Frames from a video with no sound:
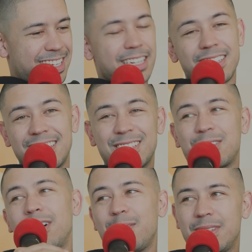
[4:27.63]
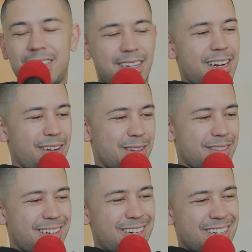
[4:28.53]
As I describe this scenario,
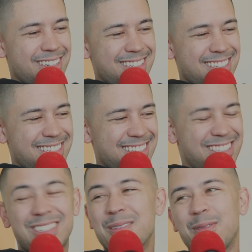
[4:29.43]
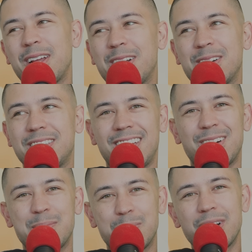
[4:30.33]
there are some Redditors that
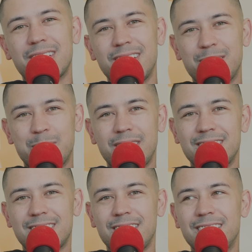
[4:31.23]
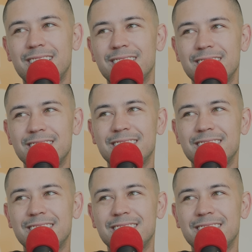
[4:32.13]
are bricked up by this idea.